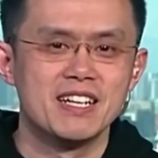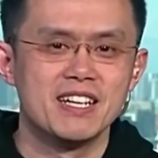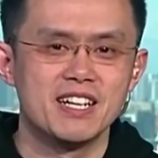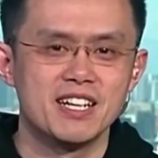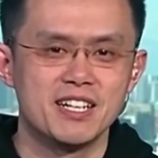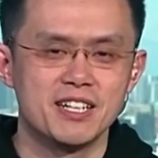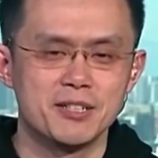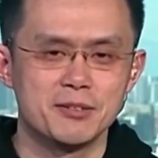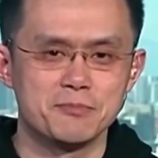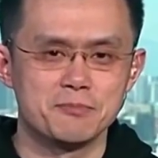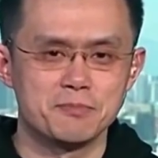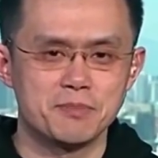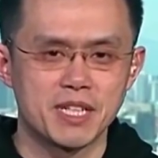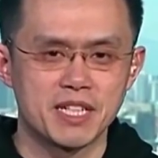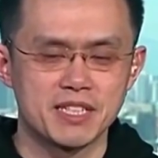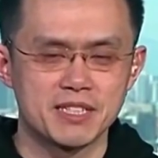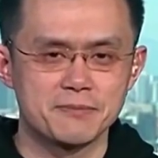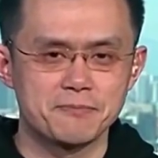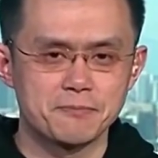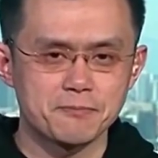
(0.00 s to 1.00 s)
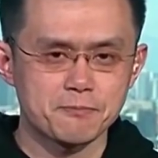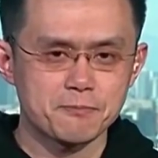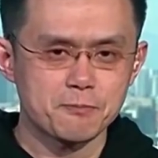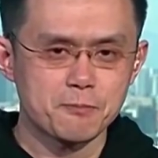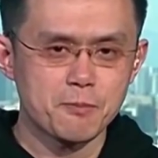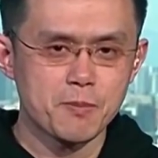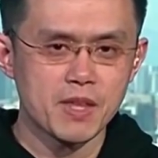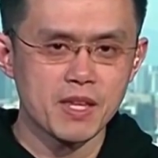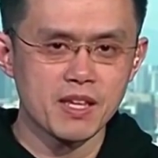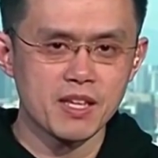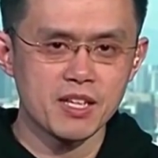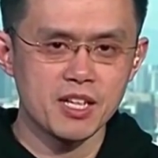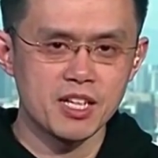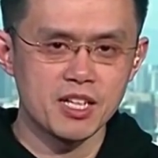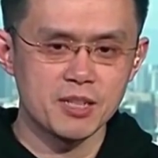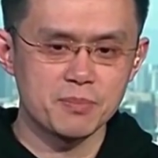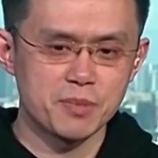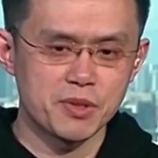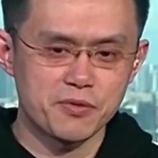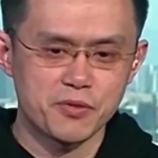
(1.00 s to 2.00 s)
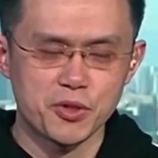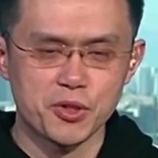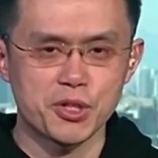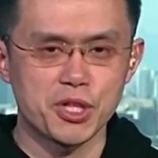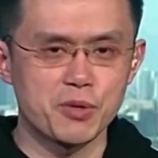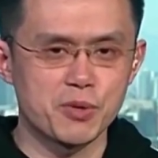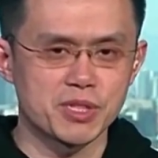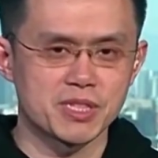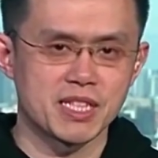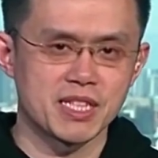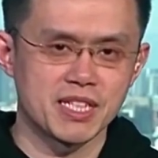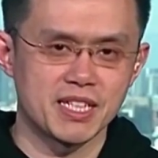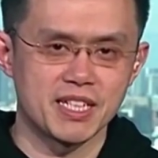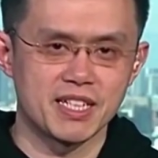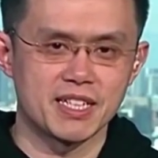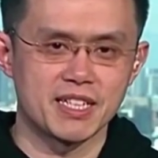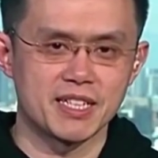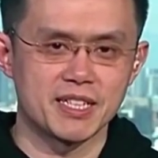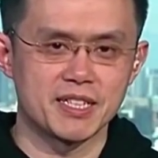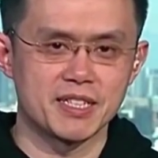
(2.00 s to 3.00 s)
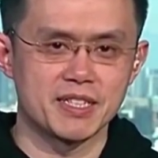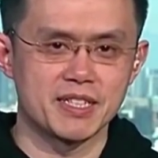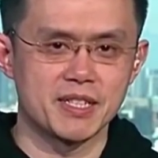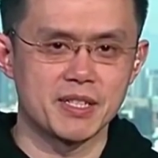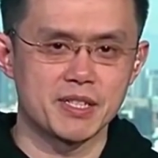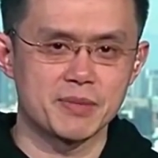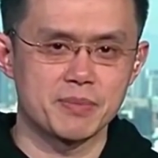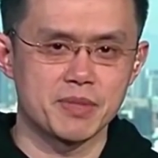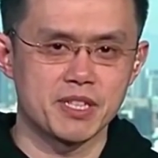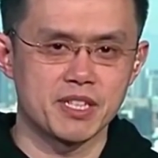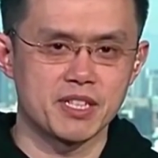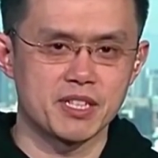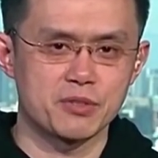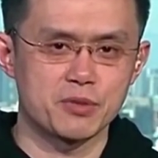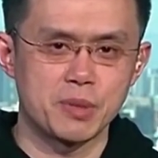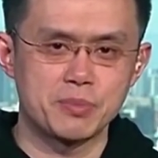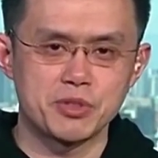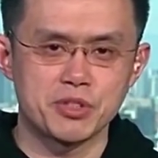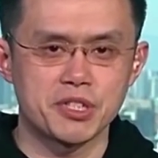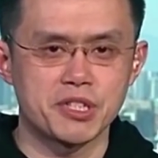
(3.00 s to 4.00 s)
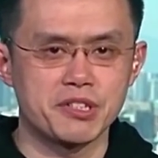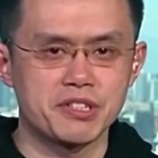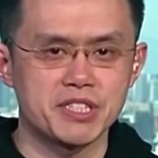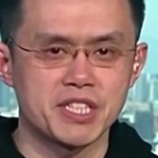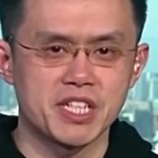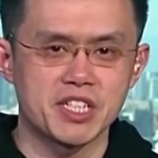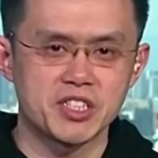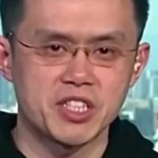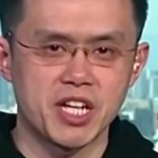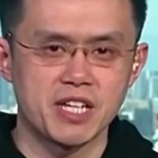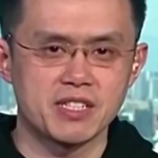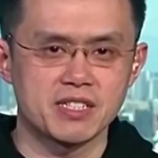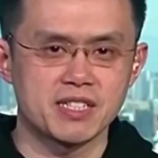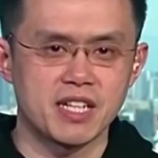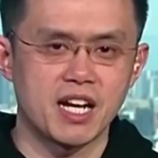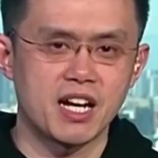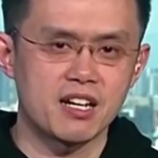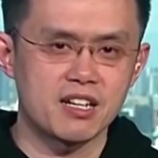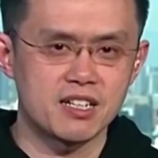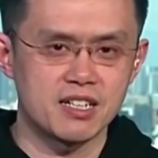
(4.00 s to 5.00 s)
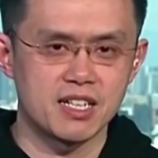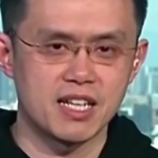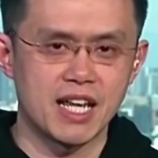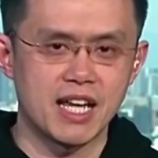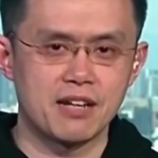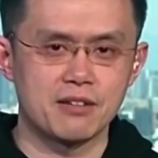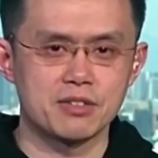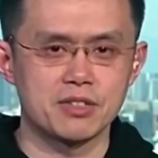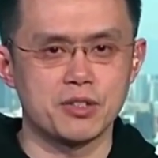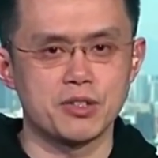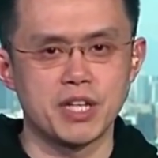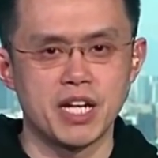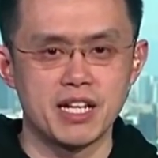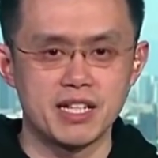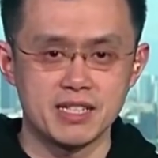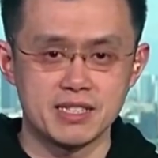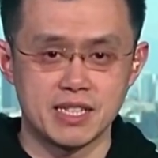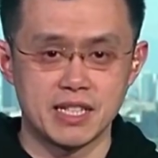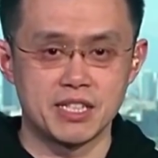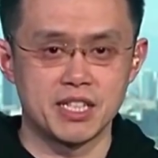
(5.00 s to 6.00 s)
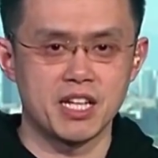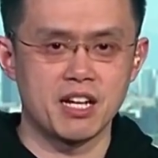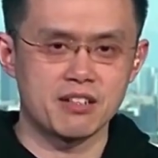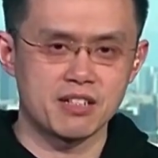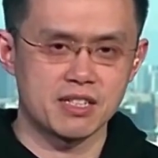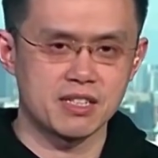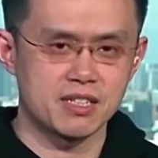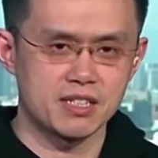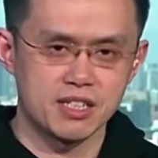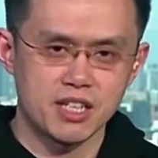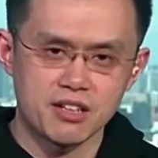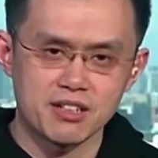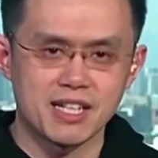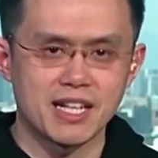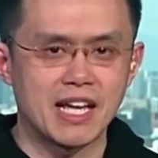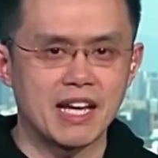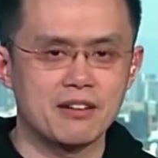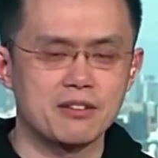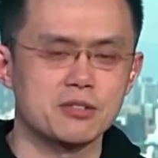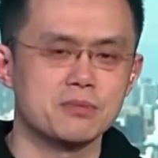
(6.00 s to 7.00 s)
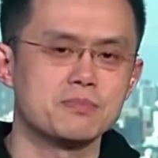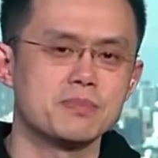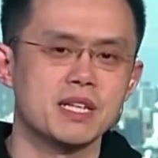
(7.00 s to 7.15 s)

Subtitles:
But before it was cryptocurrency exchanges are allowed, or at least they're not allowed.